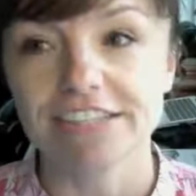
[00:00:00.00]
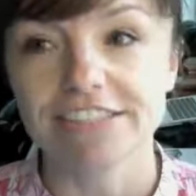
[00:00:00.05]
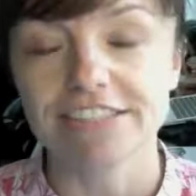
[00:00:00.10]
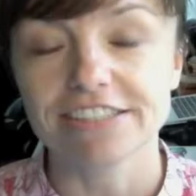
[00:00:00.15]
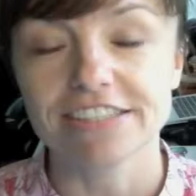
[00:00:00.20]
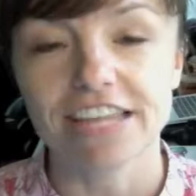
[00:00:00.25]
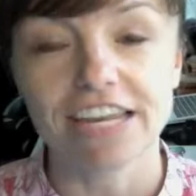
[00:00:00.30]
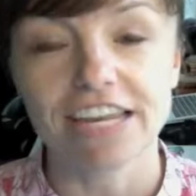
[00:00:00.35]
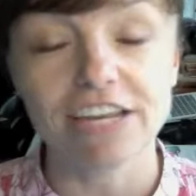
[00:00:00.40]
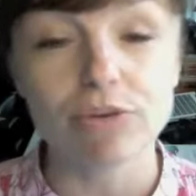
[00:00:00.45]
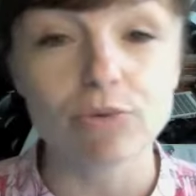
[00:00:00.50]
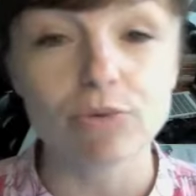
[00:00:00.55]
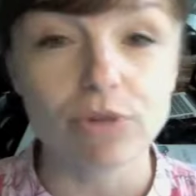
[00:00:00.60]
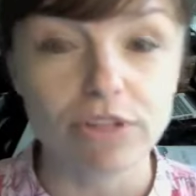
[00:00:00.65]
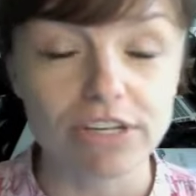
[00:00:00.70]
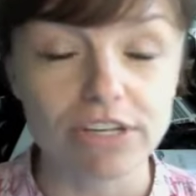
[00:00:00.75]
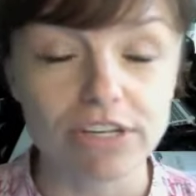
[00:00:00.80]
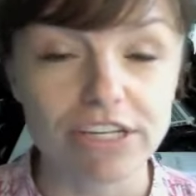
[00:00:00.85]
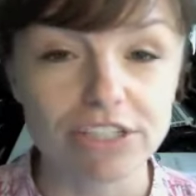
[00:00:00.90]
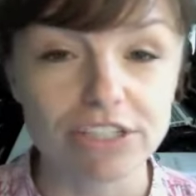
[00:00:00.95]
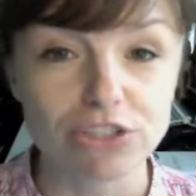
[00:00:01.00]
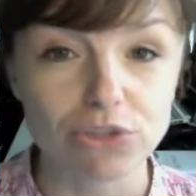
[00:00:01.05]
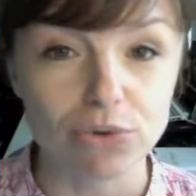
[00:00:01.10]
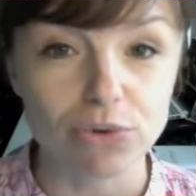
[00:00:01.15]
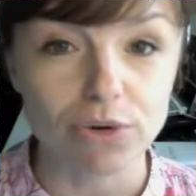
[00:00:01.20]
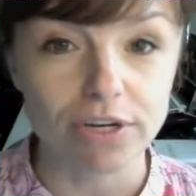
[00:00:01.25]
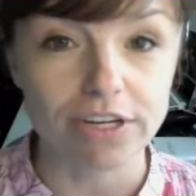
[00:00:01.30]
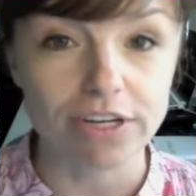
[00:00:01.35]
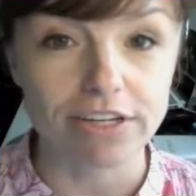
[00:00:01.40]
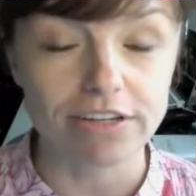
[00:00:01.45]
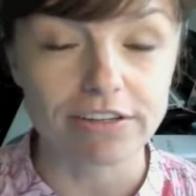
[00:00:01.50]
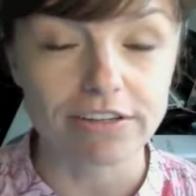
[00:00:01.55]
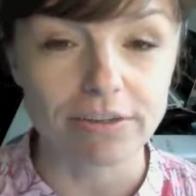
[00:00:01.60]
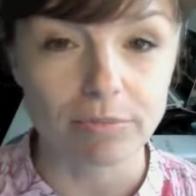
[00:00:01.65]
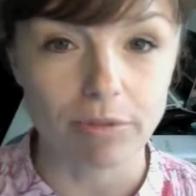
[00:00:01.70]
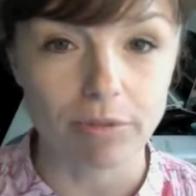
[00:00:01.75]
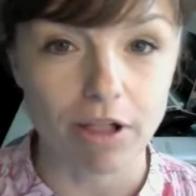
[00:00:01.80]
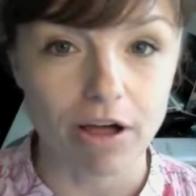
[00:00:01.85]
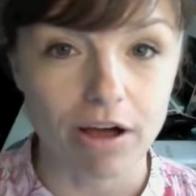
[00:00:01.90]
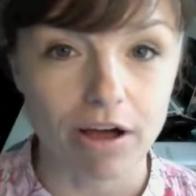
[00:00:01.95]
said he really enjoyed the
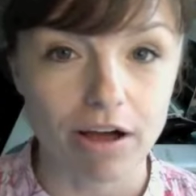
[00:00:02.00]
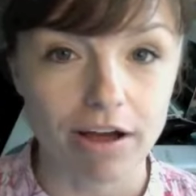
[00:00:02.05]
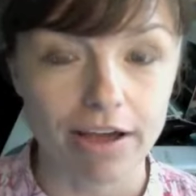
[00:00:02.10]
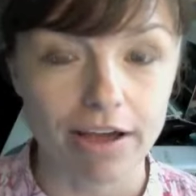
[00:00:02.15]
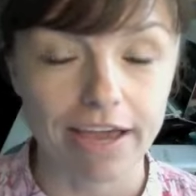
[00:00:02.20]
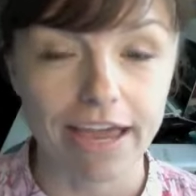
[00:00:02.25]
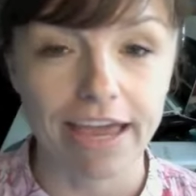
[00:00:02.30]
blog